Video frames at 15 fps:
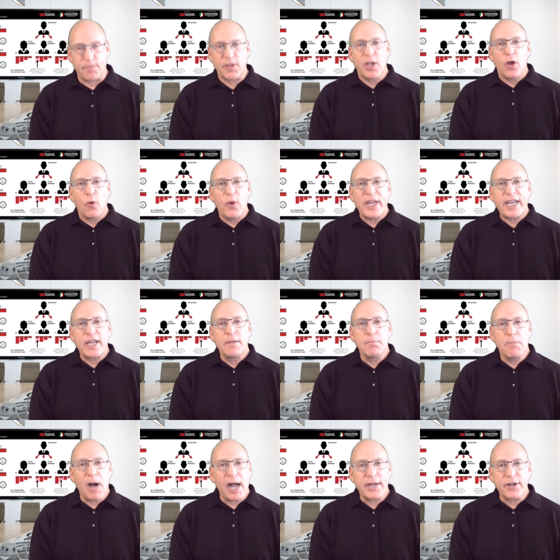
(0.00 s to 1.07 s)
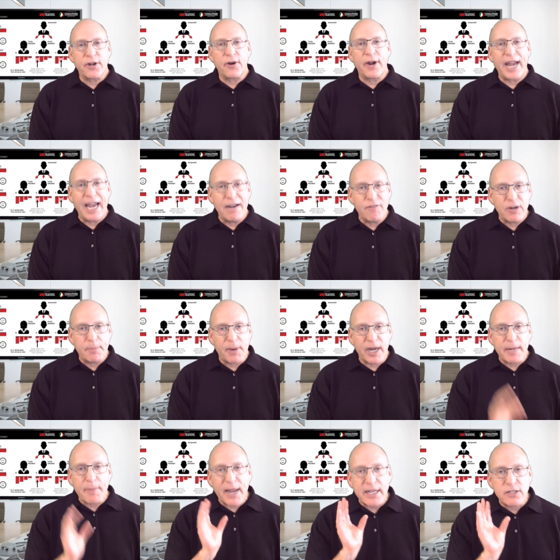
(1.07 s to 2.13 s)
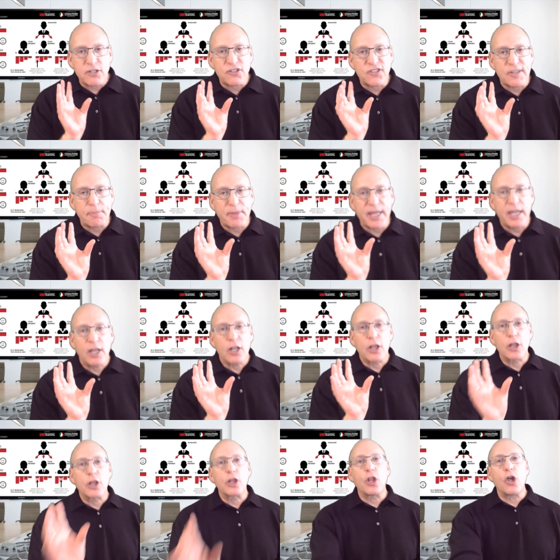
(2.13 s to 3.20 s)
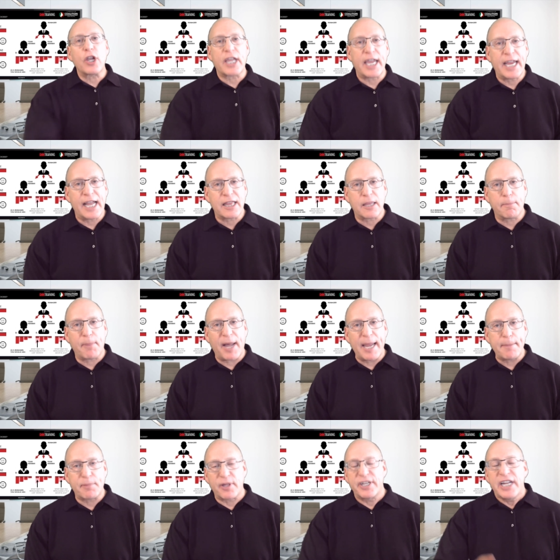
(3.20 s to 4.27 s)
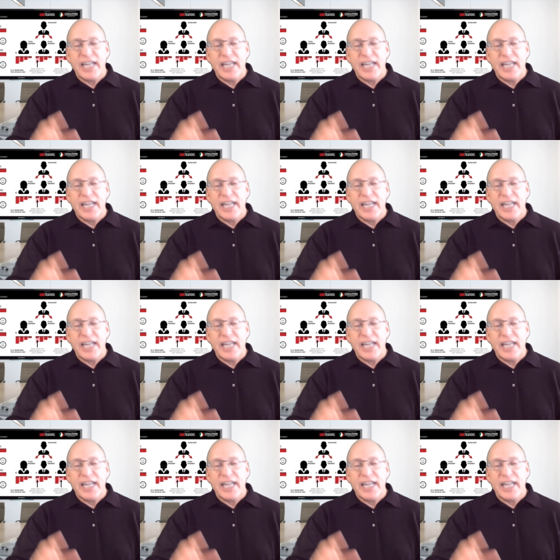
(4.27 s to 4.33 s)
We can monitor everybody by just simply looking at the pipeline.